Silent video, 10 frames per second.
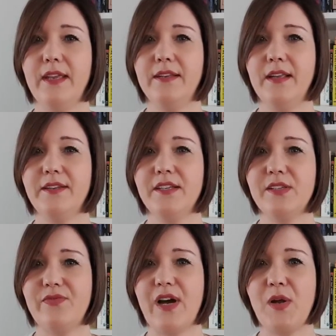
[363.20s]
and
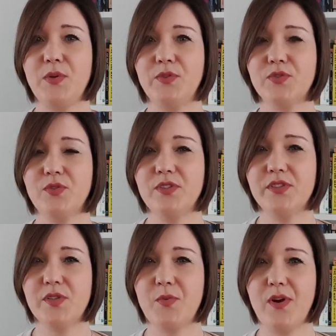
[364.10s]
identify those
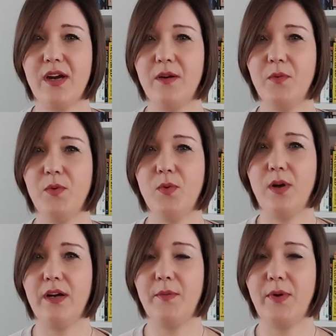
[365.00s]
audiences who
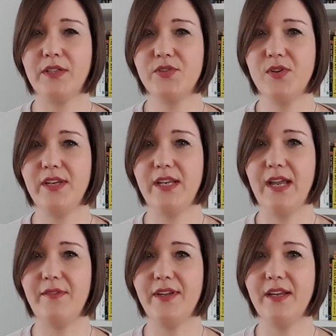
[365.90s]
are actually
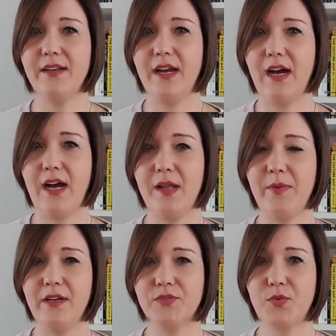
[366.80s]
having an high
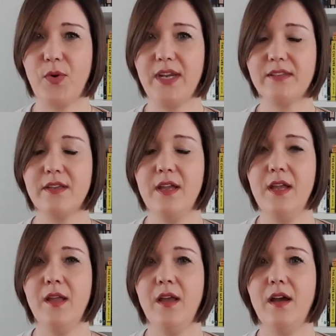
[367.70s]
bounce rate
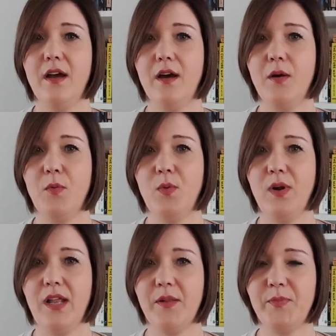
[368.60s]

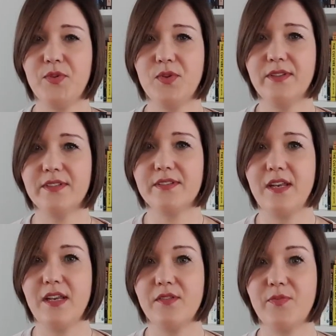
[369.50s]
will help you to
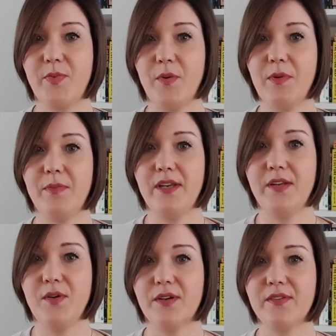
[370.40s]
understand if probably
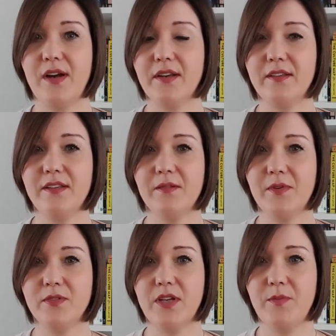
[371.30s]
you are targeting the
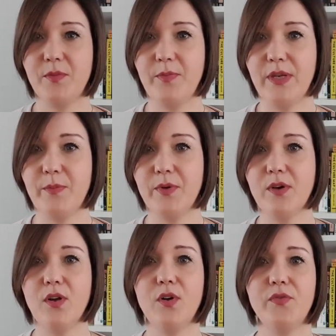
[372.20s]
wrong type of people,
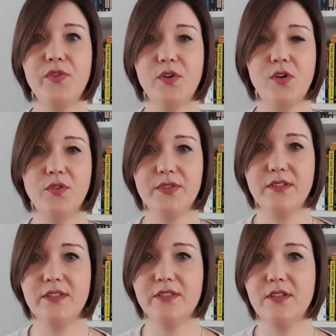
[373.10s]
or if your
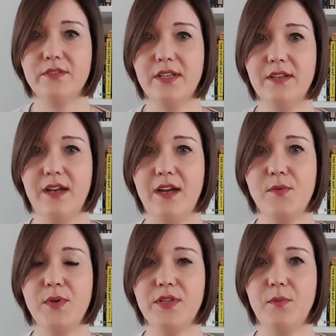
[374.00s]
content is not in
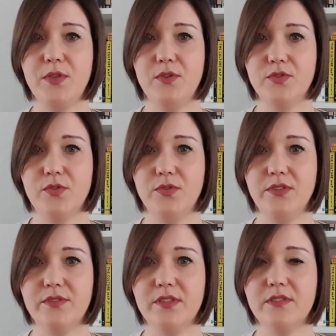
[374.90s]
line with those
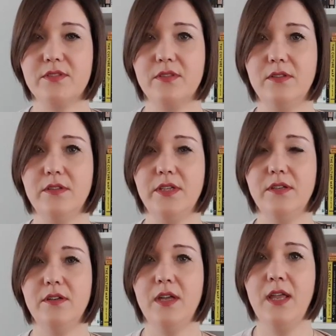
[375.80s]
audiences. So
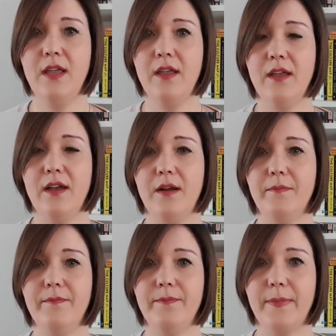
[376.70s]

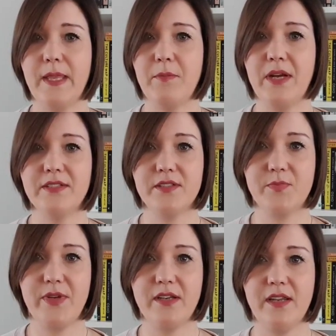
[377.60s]
it might
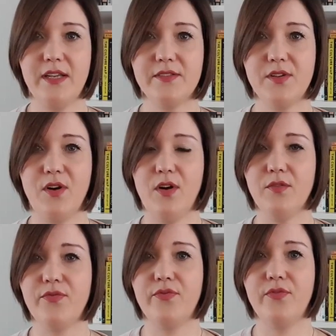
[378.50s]
just be a case
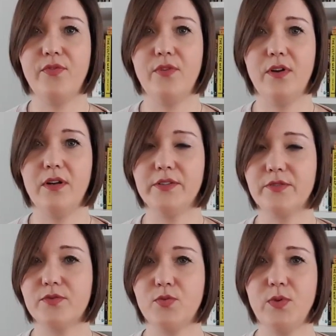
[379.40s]
of
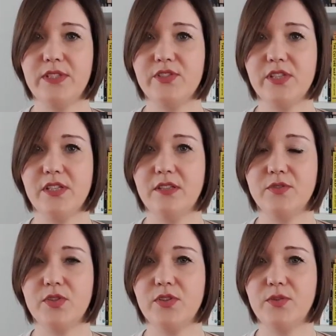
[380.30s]
tweaking
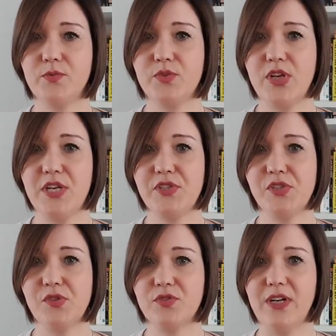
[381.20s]
into
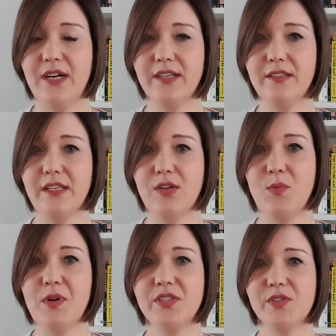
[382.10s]
changing your targeting, or
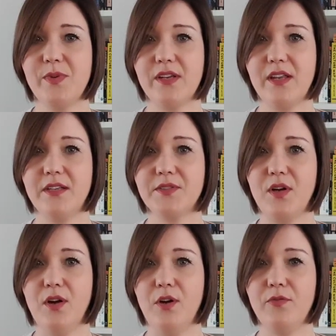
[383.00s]
it might just be a case
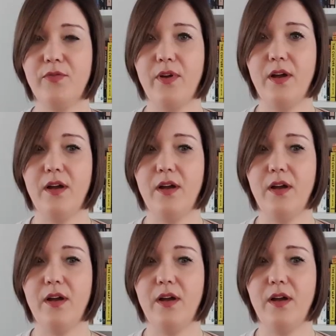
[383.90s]
of